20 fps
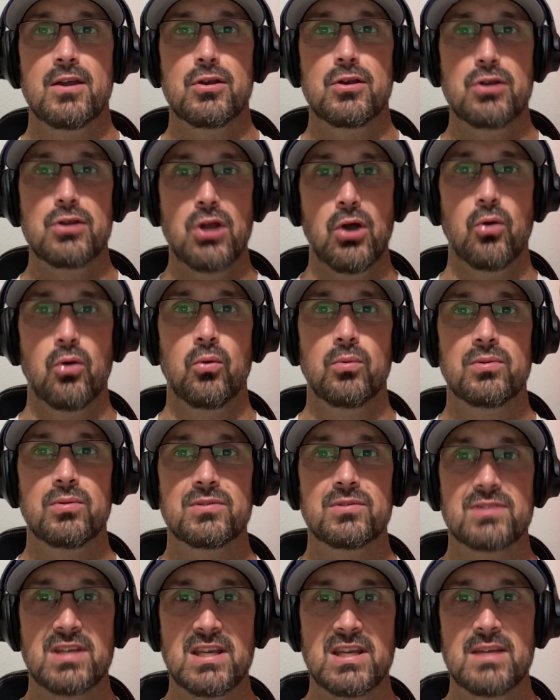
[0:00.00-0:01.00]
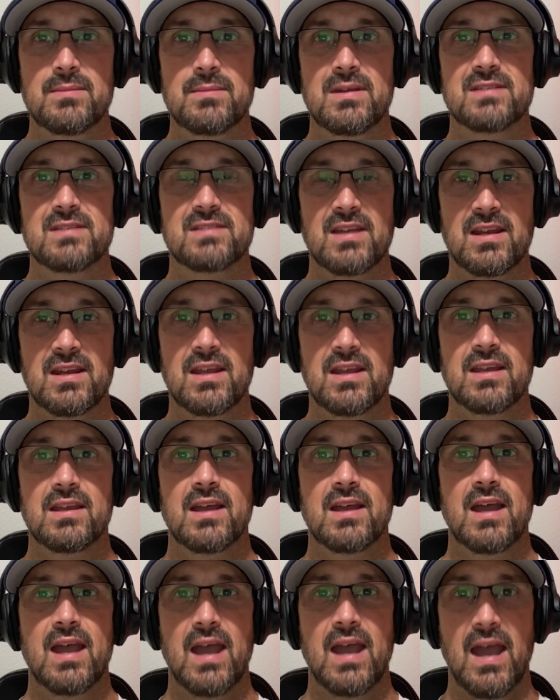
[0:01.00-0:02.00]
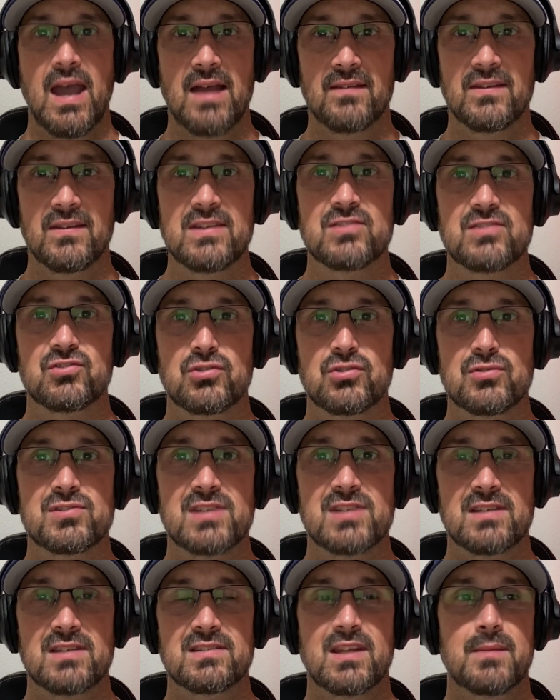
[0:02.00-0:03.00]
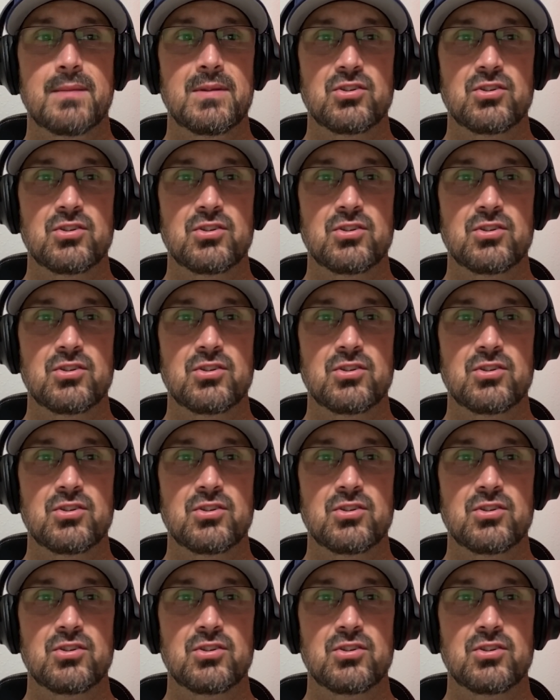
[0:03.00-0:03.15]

no team is hitting at least 260.